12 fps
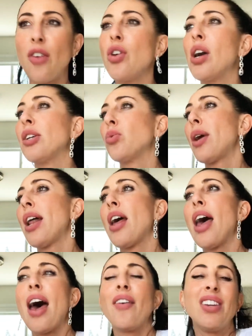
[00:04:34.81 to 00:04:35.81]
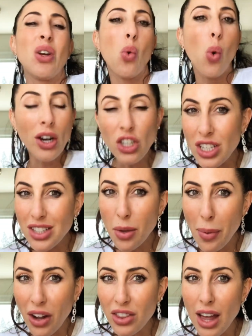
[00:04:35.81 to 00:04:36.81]
if you guys want to have any questions
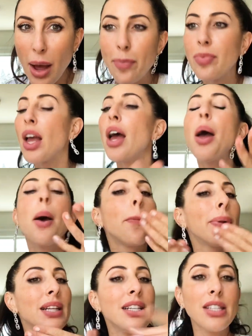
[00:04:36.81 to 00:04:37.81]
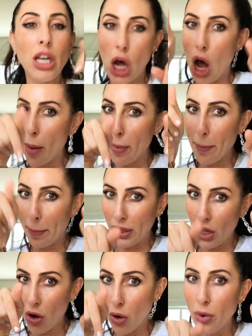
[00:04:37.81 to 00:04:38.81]
about them, please comment
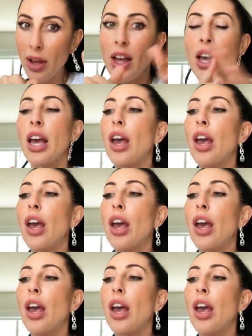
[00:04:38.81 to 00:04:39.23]
below.